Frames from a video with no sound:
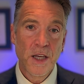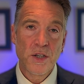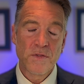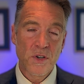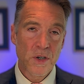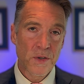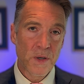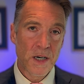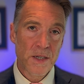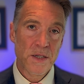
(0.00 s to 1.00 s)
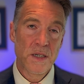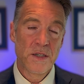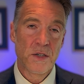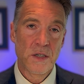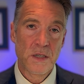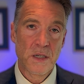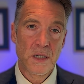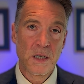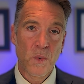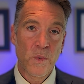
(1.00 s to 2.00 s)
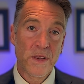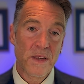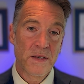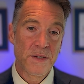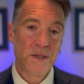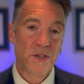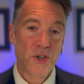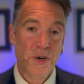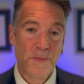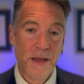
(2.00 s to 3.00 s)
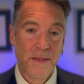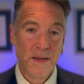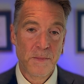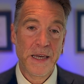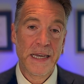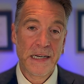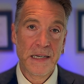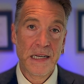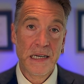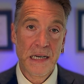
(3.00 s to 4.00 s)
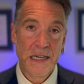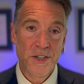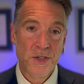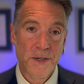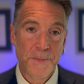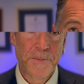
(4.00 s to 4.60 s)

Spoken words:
you've got to ask your doctor whether this is a neuropathic pain in nature.